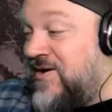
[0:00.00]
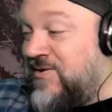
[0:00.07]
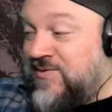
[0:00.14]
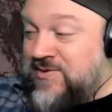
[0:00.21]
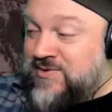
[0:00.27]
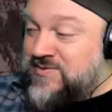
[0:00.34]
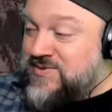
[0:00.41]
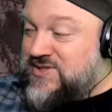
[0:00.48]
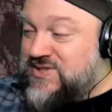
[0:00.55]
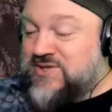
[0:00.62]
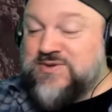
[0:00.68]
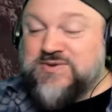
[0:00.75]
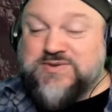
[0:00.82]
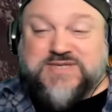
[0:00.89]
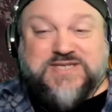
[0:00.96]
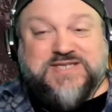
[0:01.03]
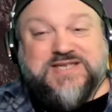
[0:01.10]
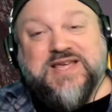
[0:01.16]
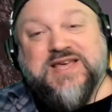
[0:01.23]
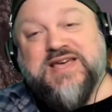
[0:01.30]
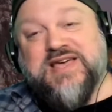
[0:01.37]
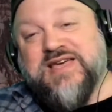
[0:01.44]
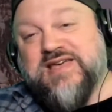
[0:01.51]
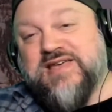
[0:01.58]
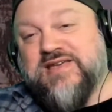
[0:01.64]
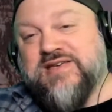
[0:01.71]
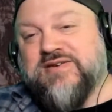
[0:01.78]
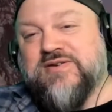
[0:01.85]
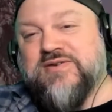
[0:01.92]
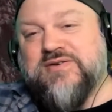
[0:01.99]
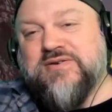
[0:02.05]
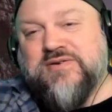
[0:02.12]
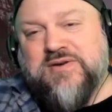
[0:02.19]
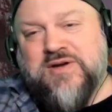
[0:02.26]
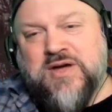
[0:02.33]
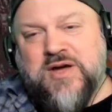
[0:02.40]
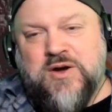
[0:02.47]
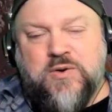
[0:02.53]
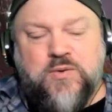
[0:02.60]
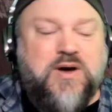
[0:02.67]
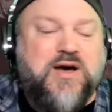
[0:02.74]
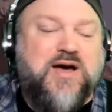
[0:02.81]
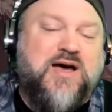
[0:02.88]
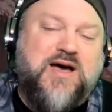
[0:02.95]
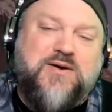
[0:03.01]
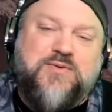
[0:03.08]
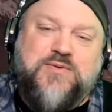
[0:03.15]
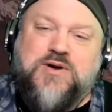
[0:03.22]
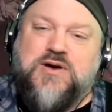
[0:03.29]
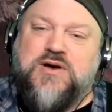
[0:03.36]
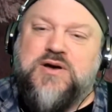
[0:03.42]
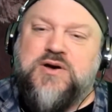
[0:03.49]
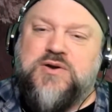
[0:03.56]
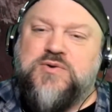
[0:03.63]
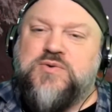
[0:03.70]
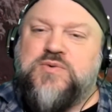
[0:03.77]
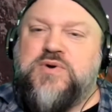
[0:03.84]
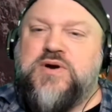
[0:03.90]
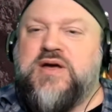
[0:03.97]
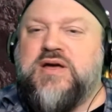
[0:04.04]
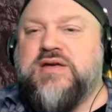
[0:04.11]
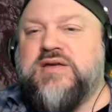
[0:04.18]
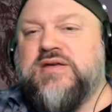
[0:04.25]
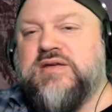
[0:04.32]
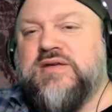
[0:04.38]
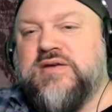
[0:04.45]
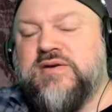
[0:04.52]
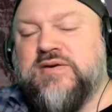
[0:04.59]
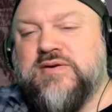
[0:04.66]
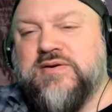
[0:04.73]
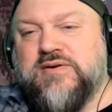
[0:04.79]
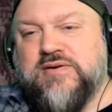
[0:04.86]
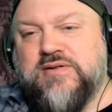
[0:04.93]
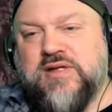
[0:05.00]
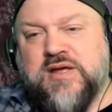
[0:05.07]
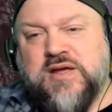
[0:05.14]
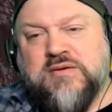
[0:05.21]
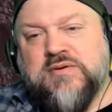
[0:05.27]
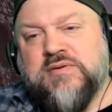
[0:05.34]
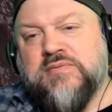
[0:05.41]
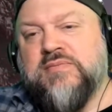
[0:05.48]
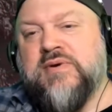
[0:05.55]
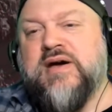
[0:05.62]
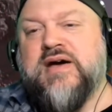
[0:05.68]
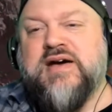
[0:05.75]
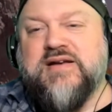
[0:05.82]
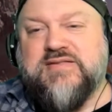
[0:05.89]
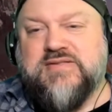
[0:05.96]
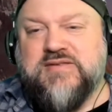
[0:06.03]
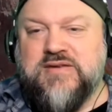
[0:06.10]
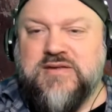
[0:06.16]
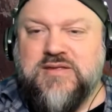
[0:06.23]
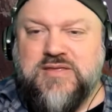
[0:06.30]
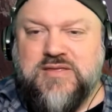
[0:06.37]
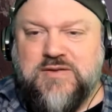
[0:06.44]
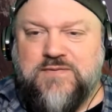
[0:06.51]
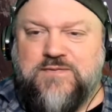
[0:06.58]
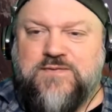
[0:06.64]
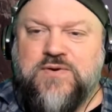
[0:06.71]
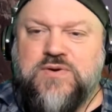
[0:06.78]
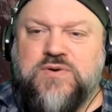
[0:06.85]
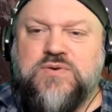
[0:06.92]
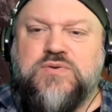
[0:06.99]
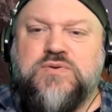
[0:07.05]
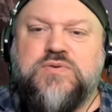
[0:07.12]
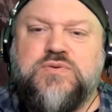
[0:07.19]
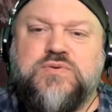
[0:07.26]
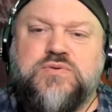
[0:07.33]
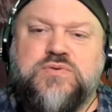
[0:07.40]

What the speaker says: won't you stay, girl? Why run away, girl? Well, I'm acting the fool.